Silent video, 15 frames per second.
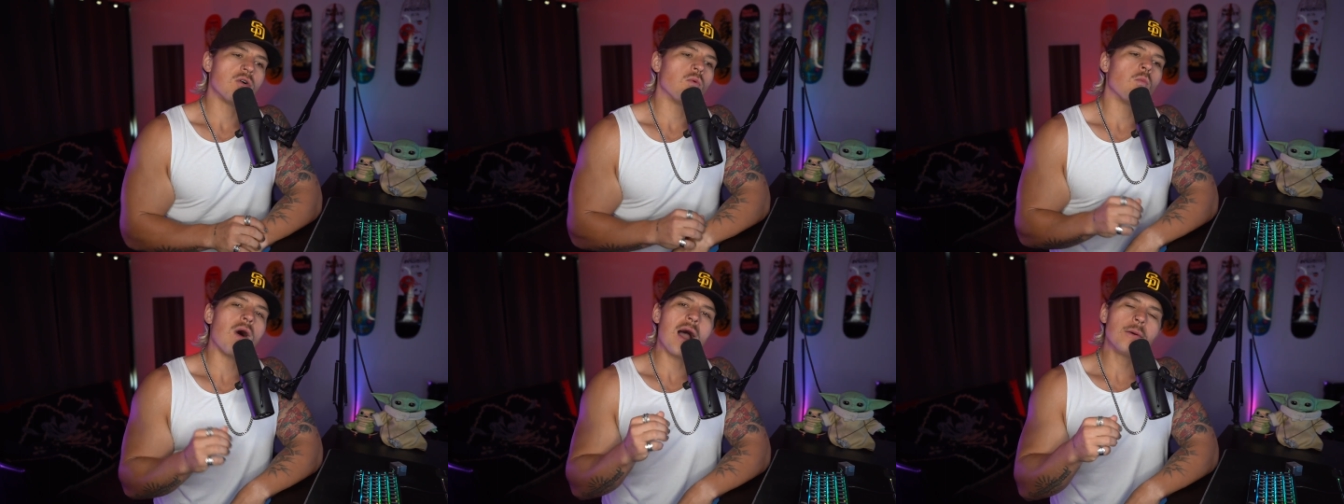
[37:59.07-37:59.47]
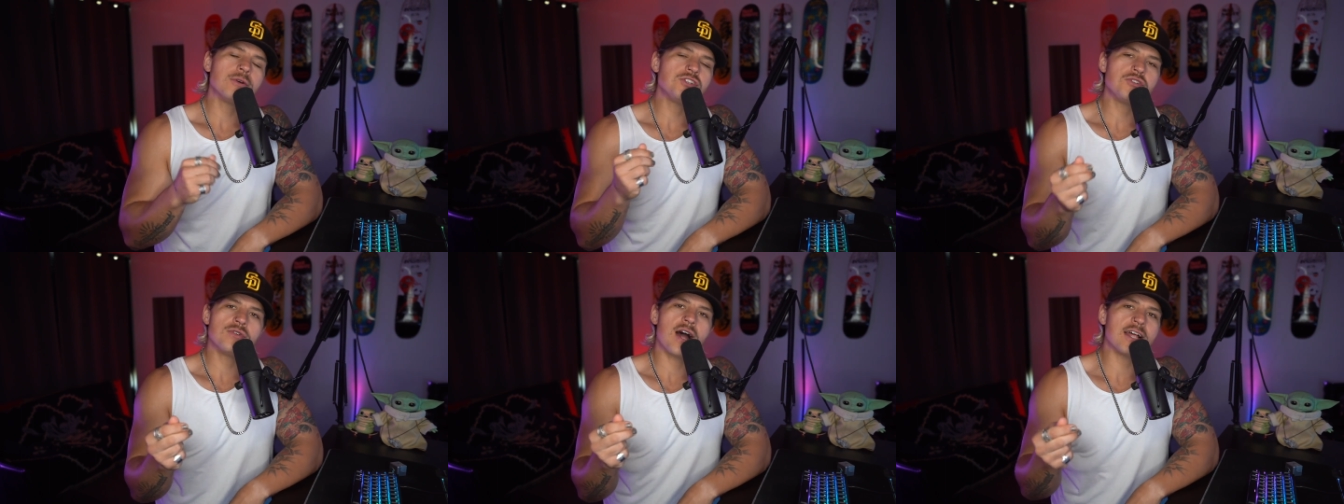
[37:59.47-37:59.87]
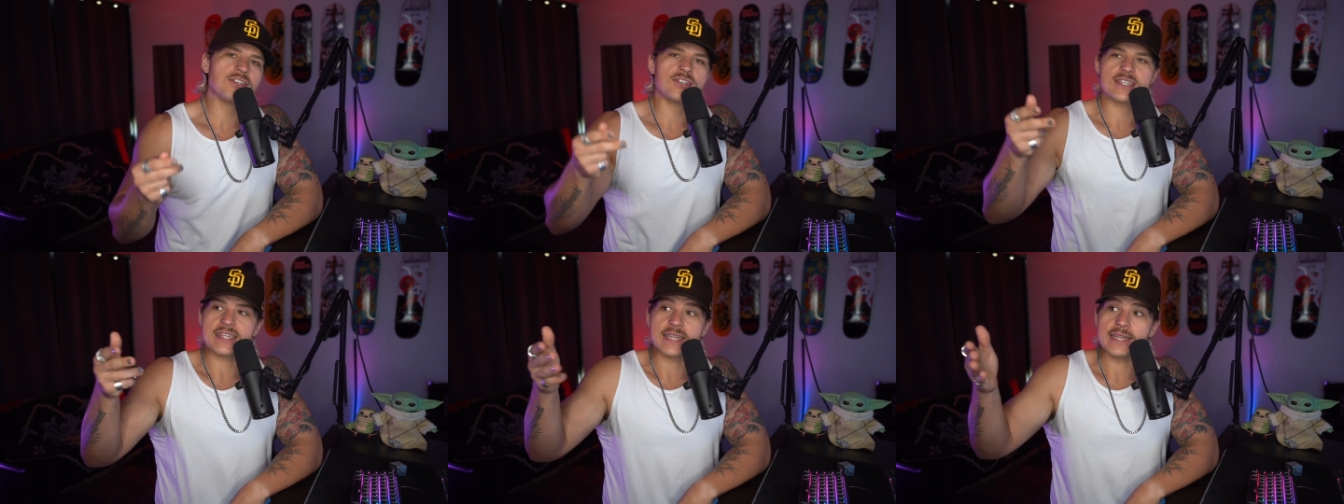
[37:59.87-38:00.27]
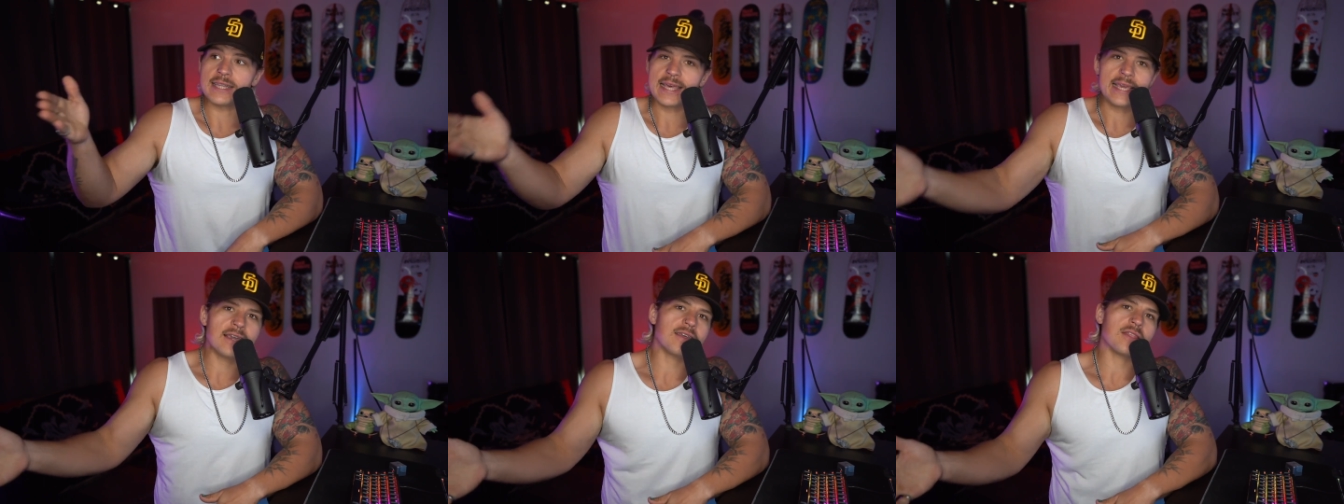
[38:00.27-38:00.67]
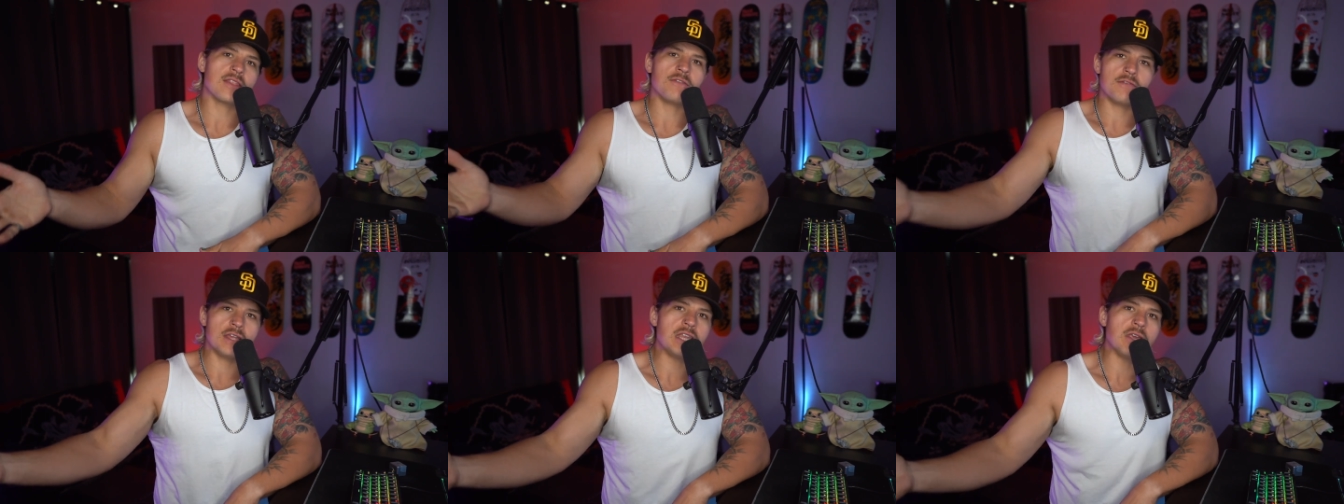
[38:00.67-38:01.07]
Why would you not just link
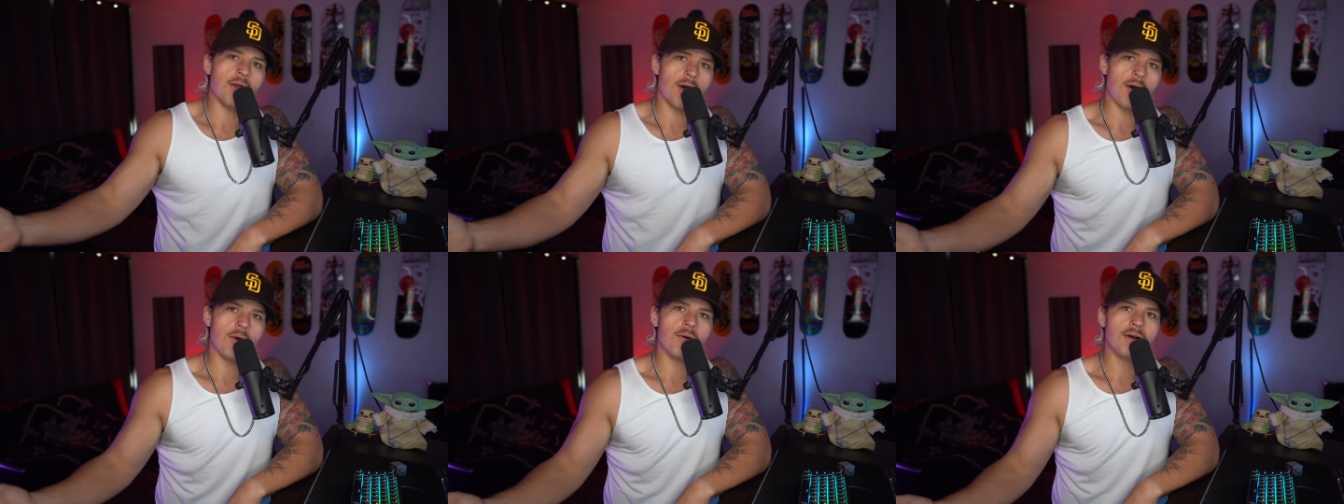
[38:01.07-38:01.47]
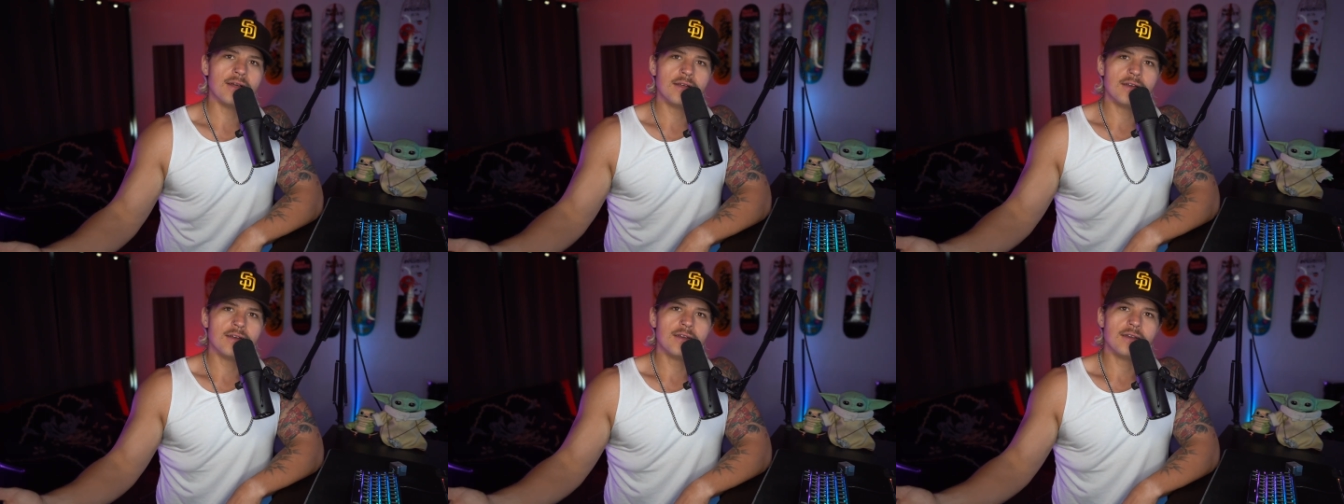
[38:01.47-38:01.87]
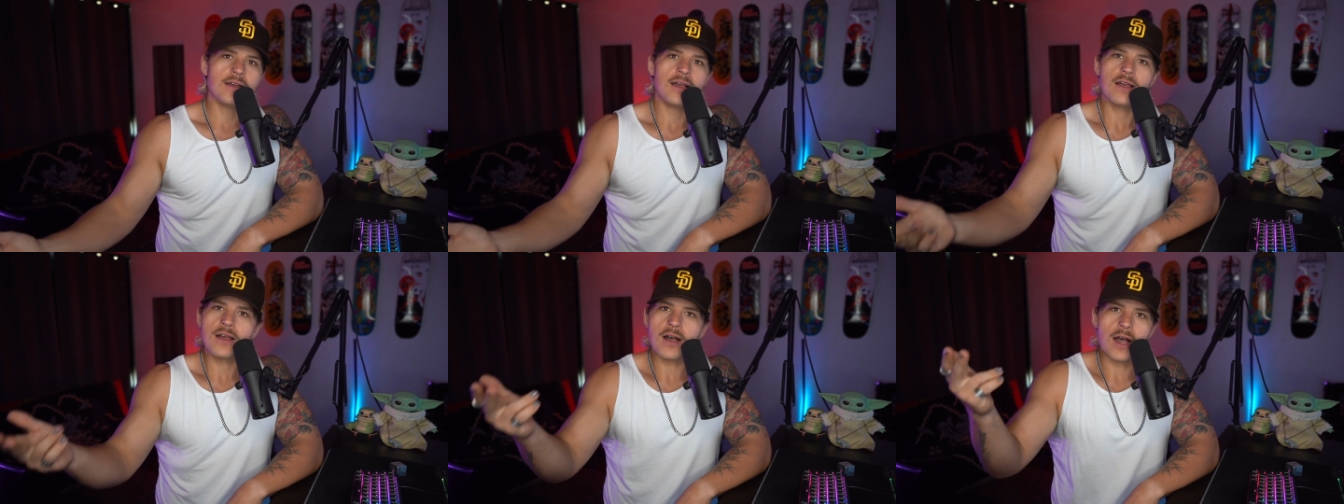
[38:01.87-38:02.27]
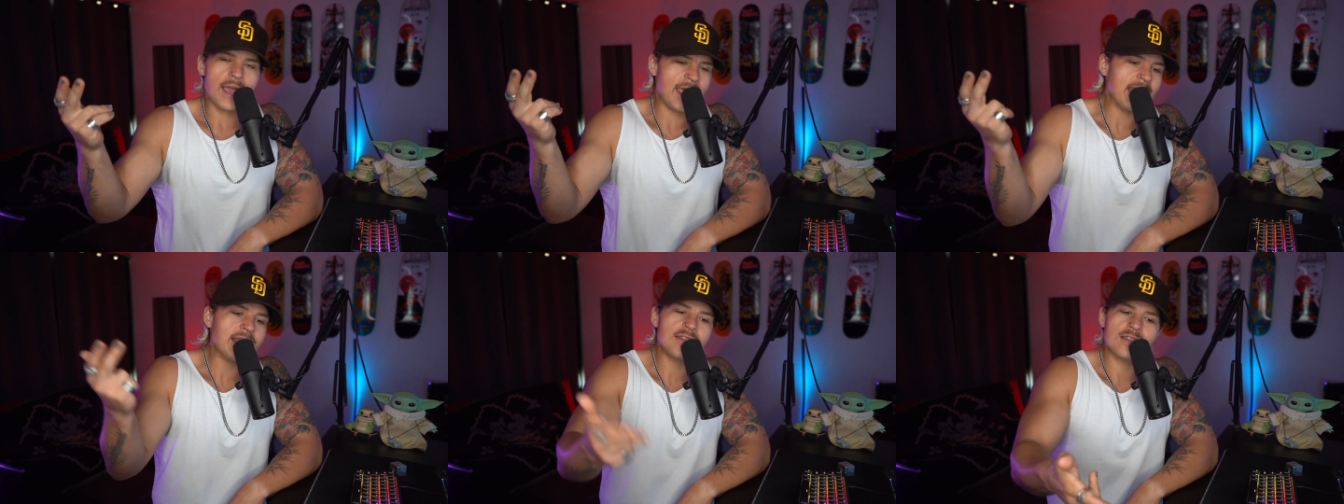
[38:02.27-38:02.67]
the video in